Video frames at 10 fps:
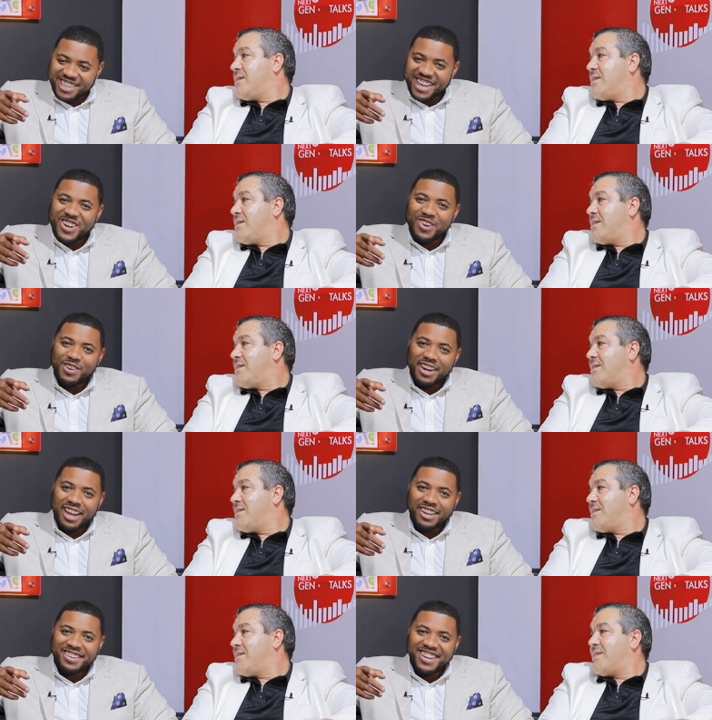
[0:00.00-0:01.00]
Speaker 1: me take over
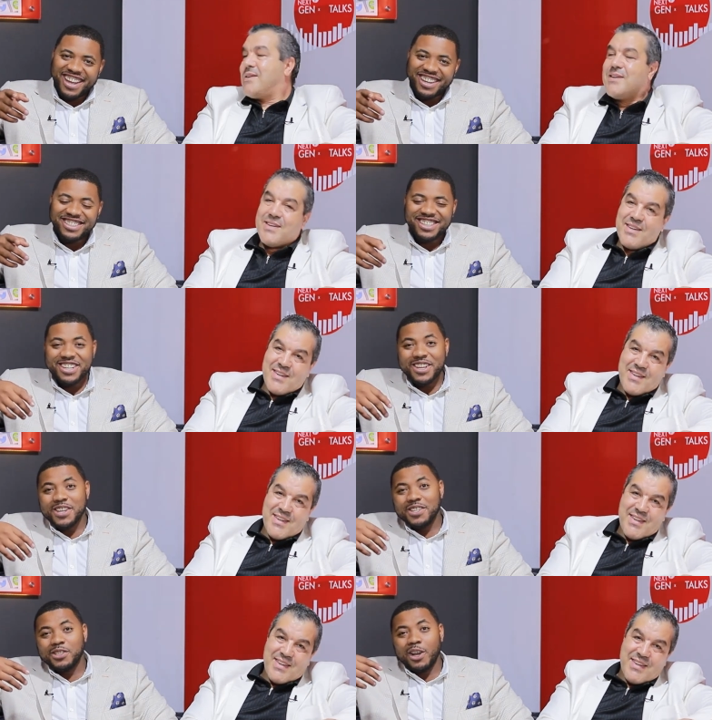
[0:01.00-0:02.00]
now, you guys.
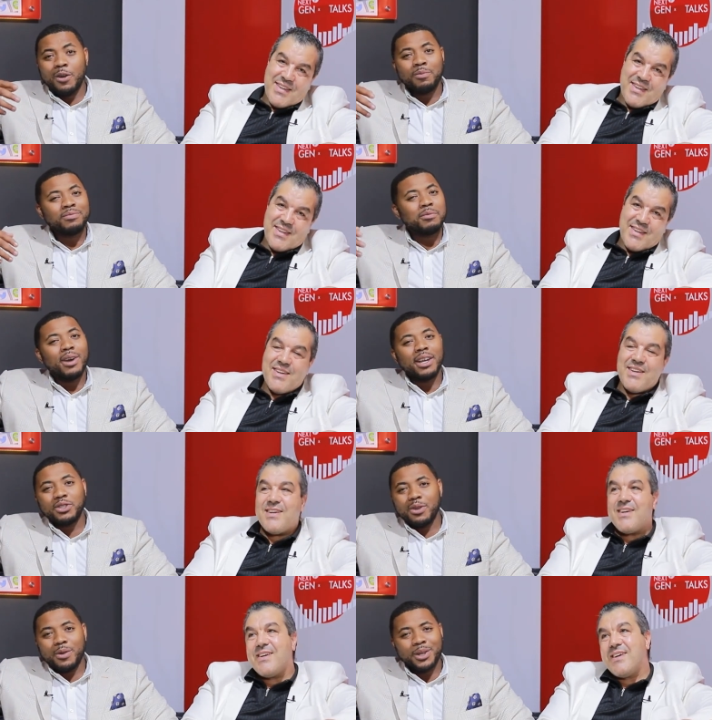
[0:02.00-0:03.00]
So my
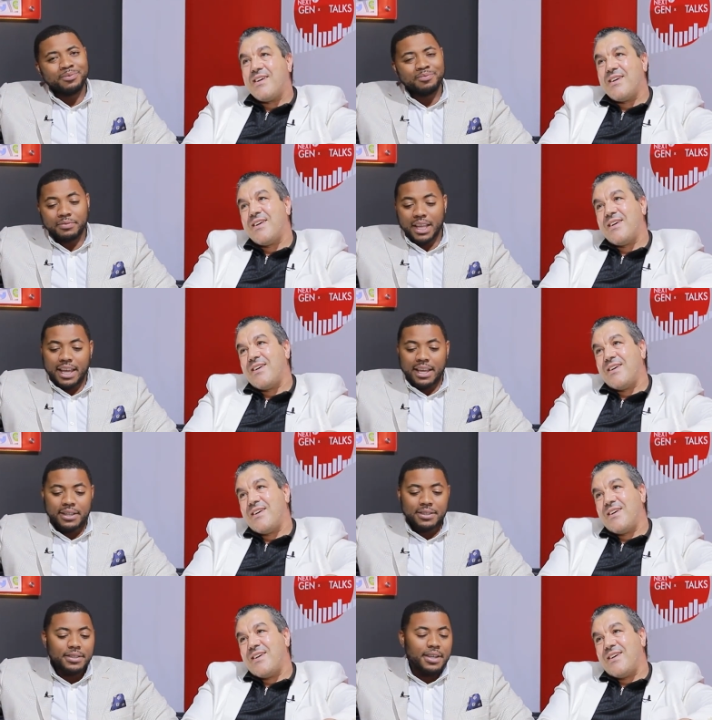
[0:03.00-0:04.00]
story
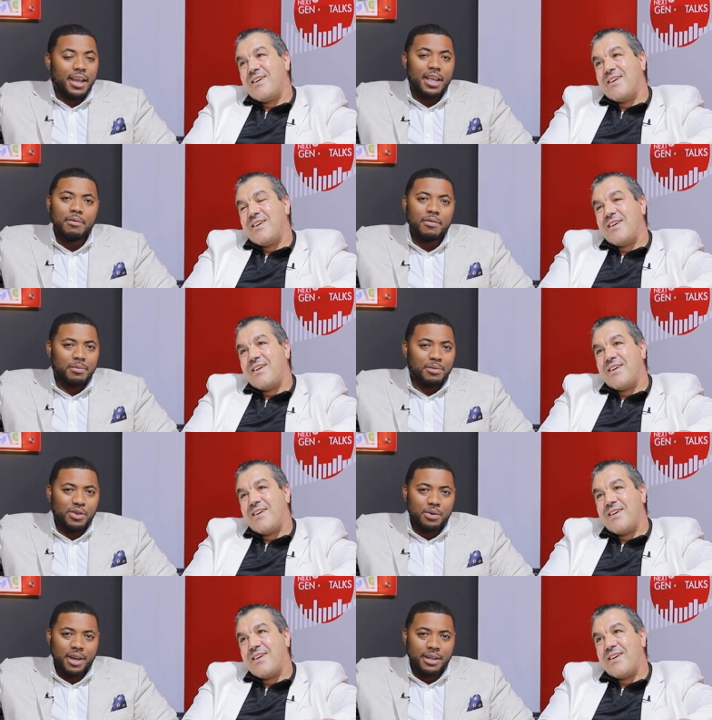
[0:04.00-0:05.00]
is I come from the
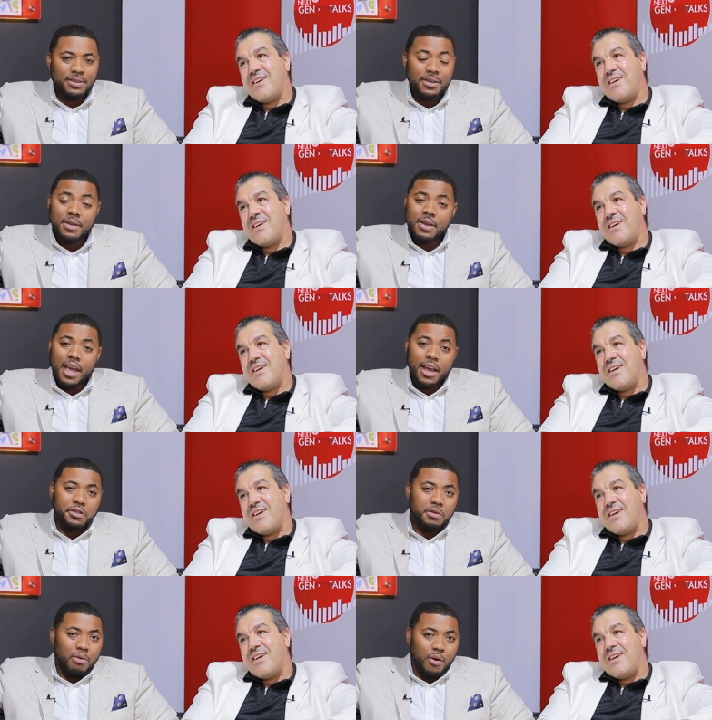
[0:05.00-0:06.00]
U.S.,
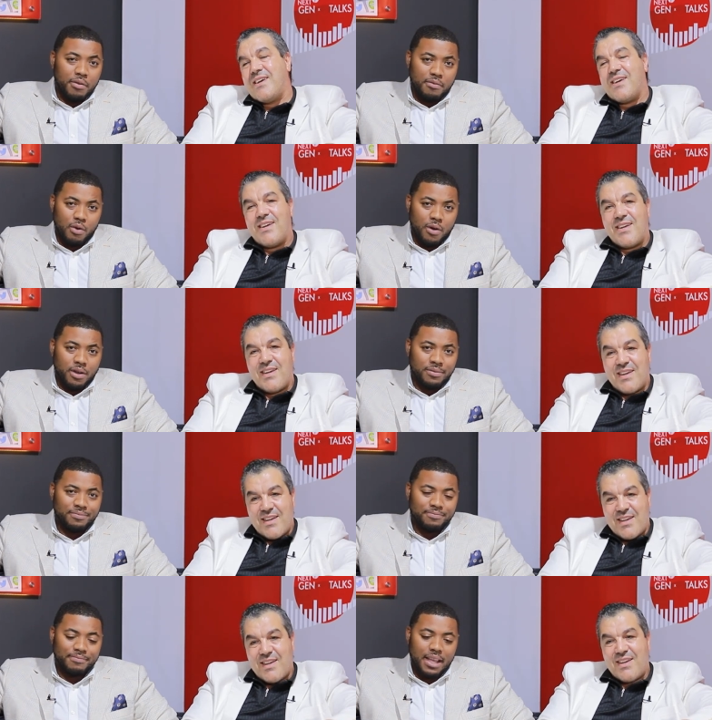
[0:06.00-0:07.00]
actually born in Florida
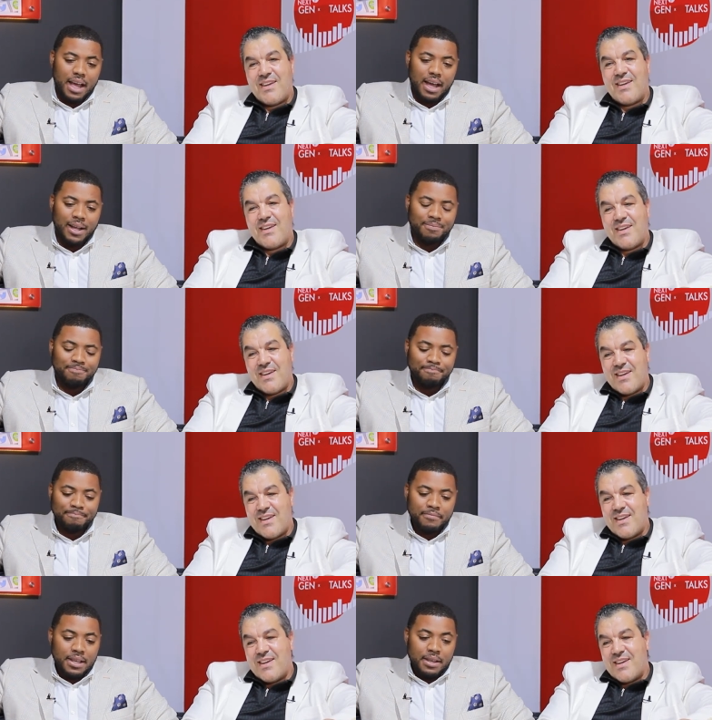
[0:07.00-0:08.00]
um,
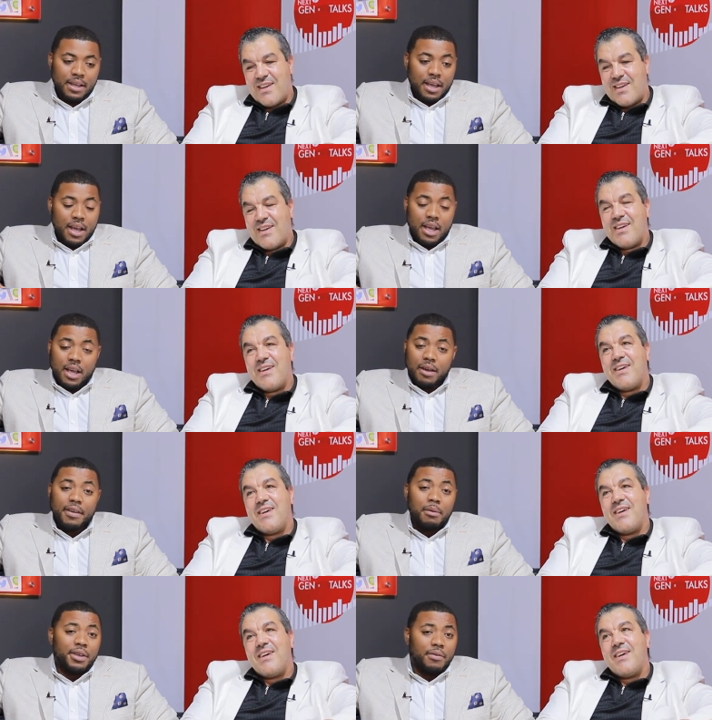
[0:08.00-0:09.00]
a
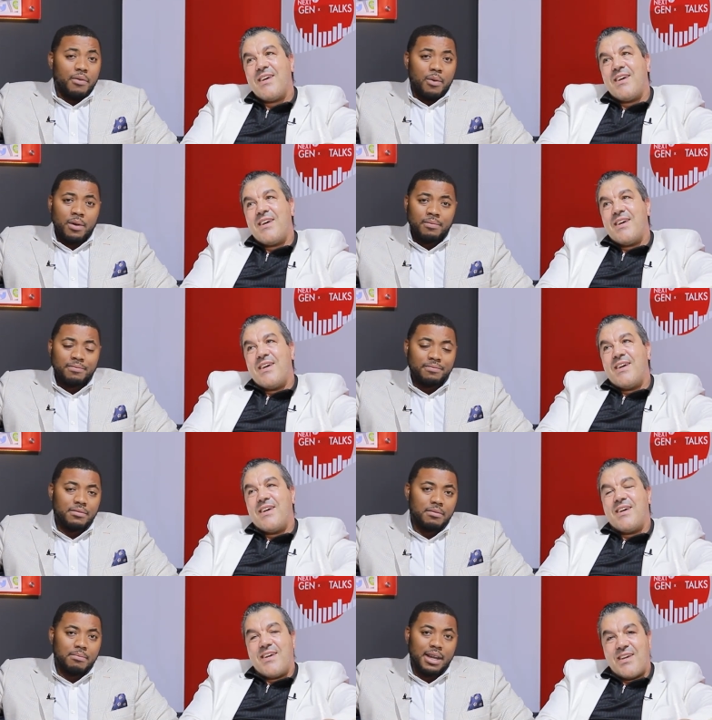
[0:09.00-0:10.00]
family of four.
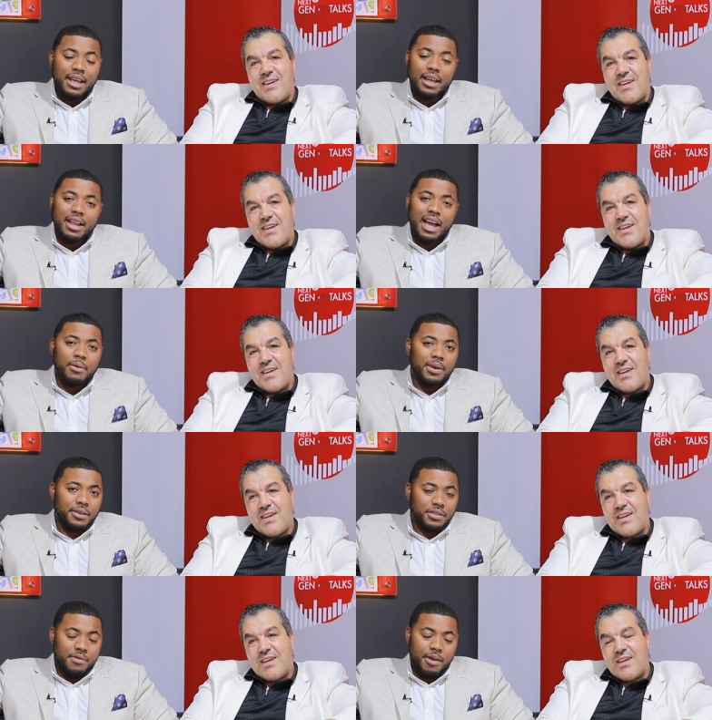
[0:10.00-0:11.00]
My dad died when I
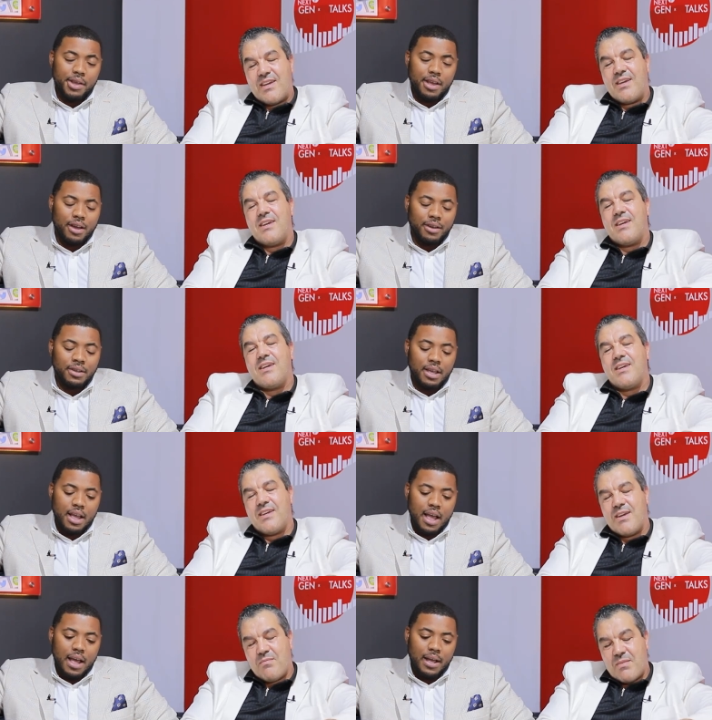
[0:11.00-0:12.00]
was very young.
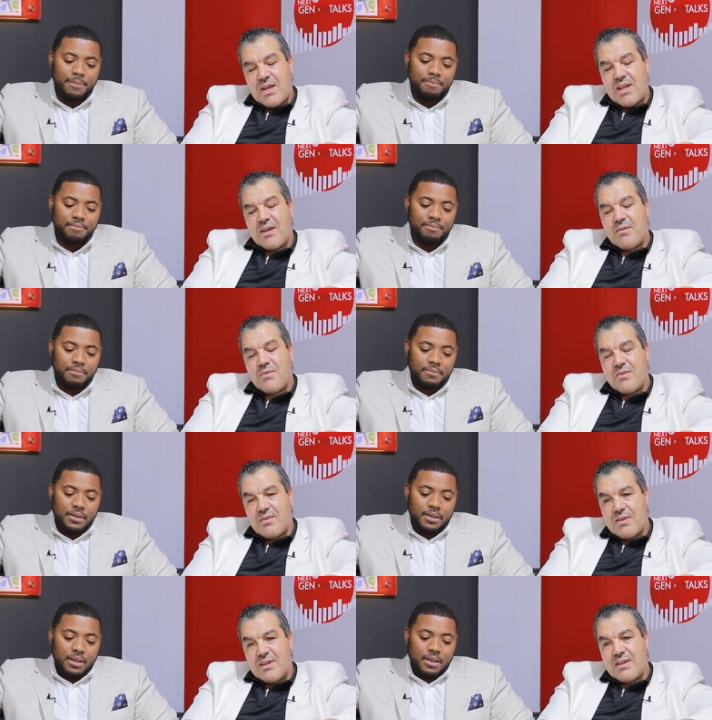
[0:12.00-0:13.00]
Um,
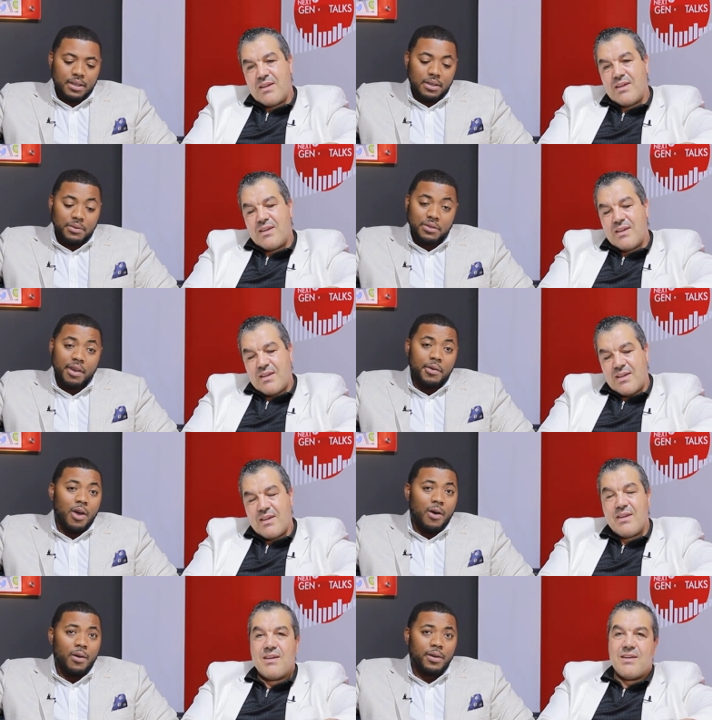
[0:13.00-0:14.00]
it was very
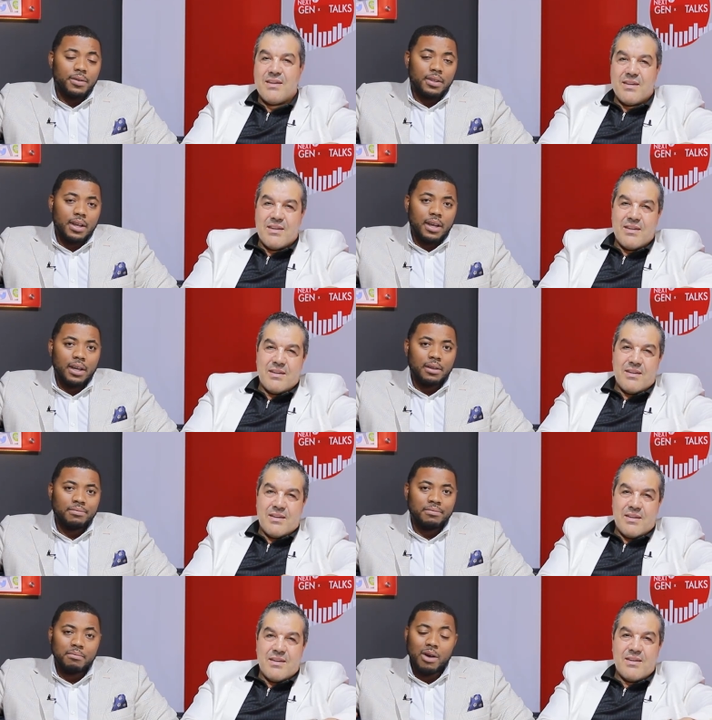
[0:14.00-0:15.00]
hard.
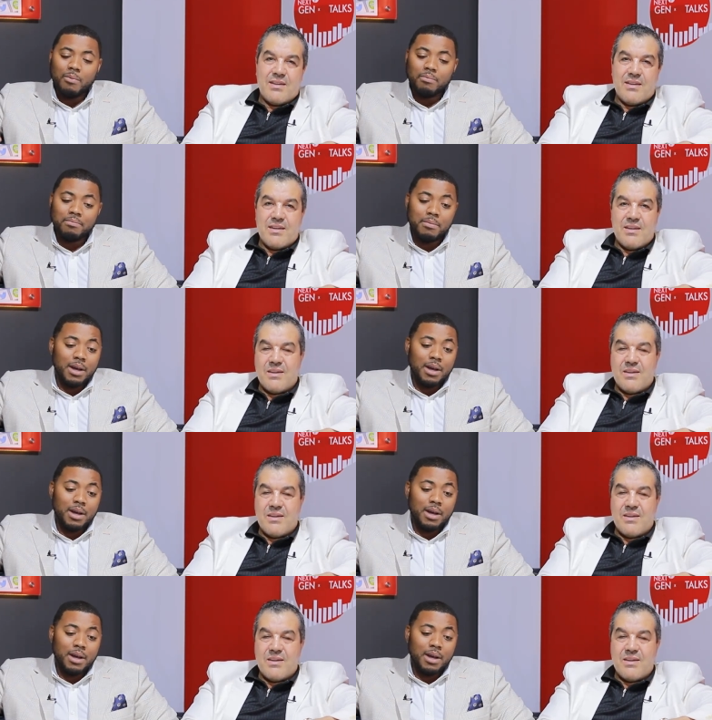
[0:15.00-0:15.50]
Um, my